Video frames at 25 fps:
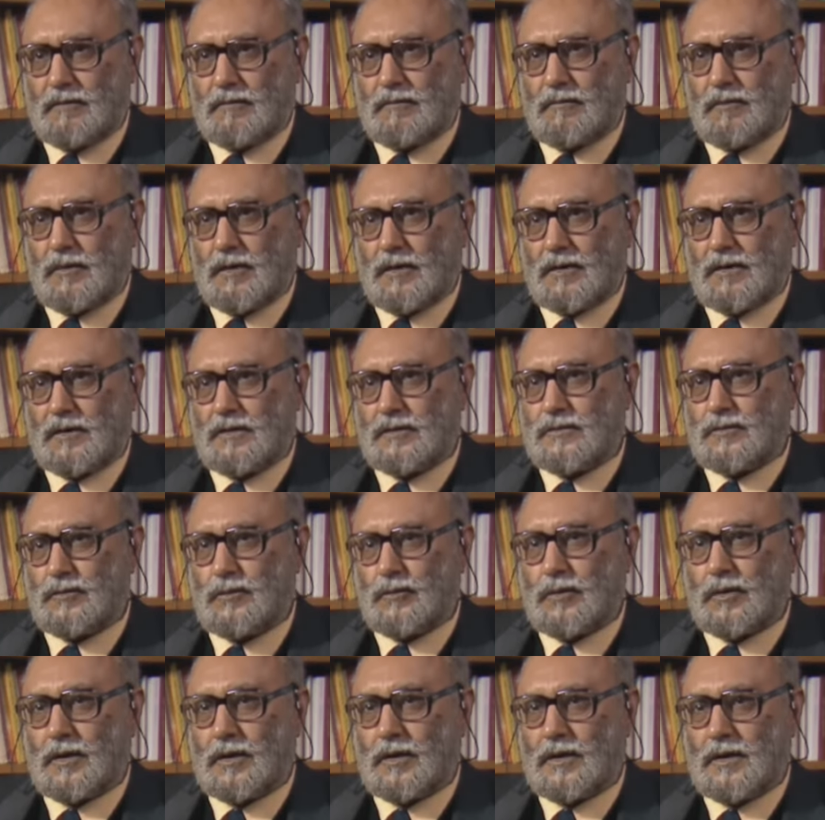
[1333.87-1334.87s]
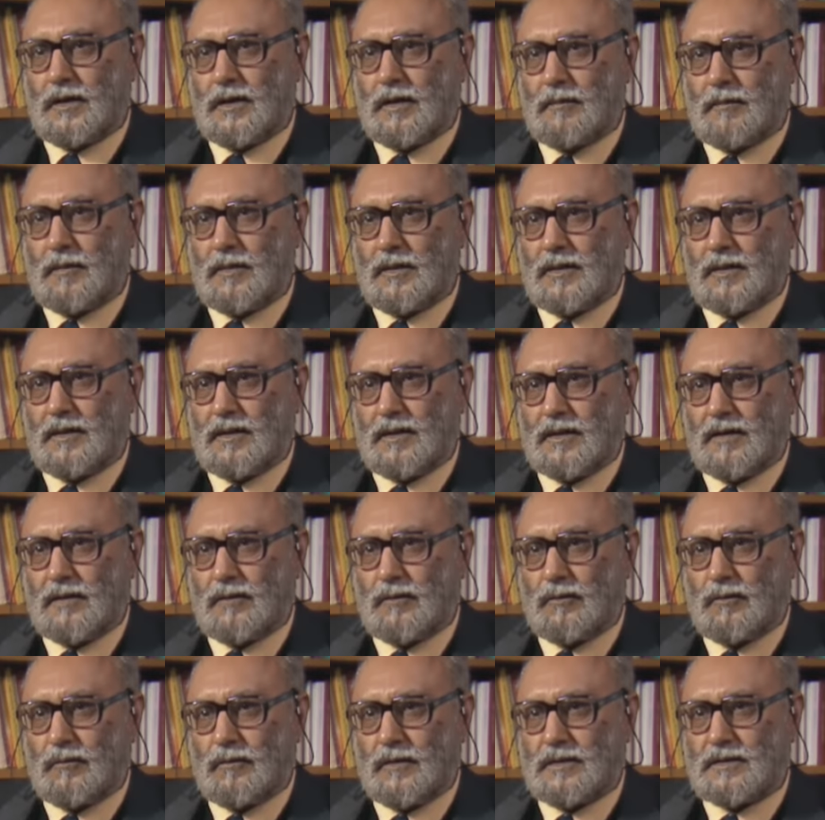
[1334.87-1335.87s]
Well, there's no containment there.
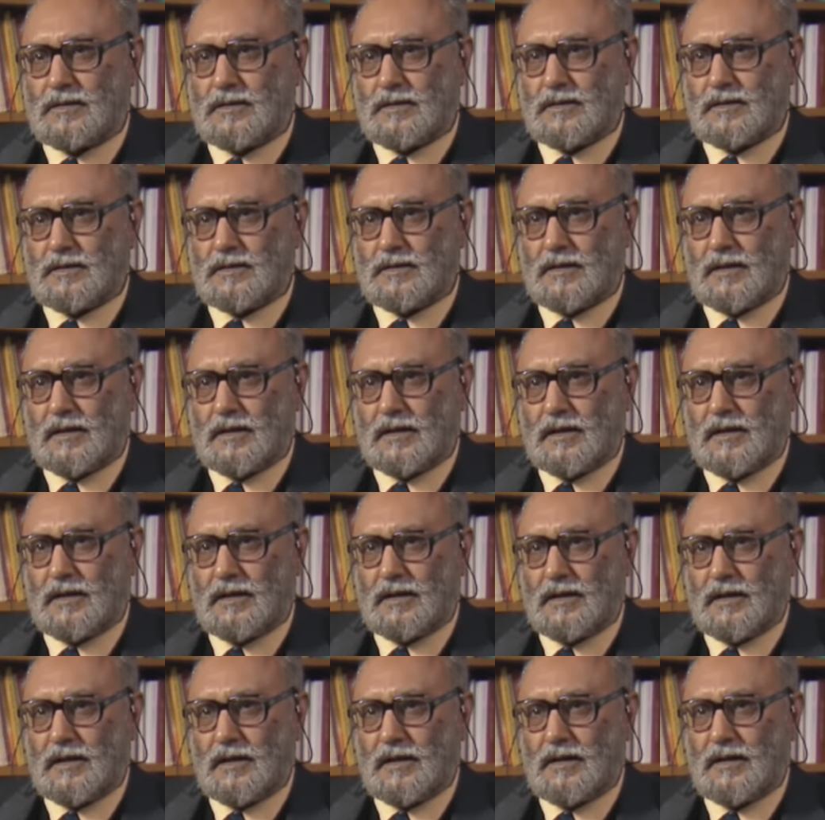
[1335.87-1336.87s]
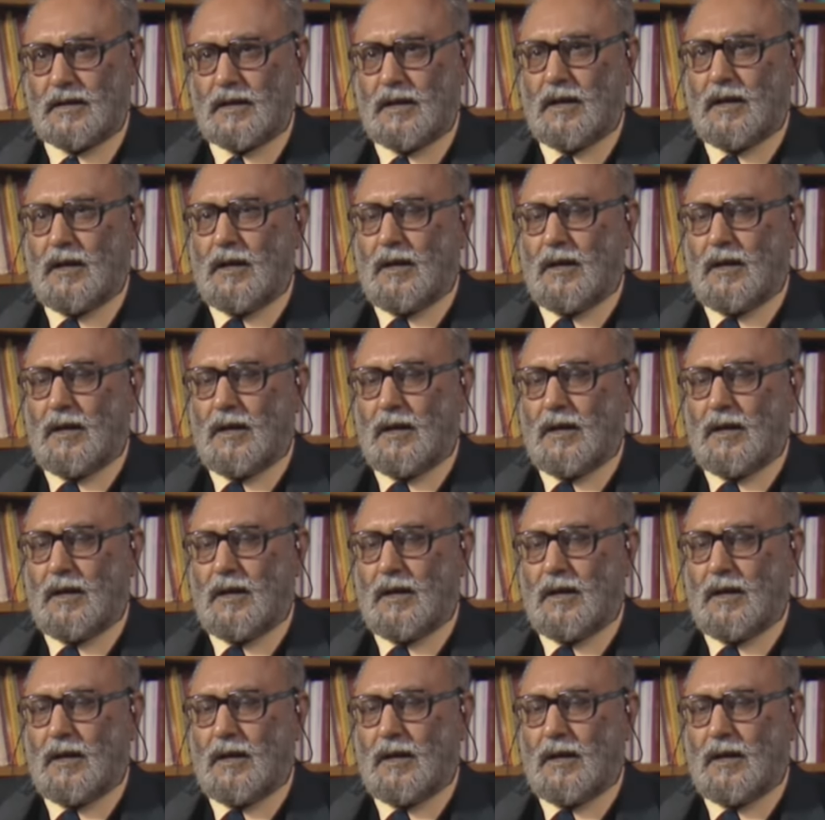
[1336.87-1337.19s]
No vessels are contained.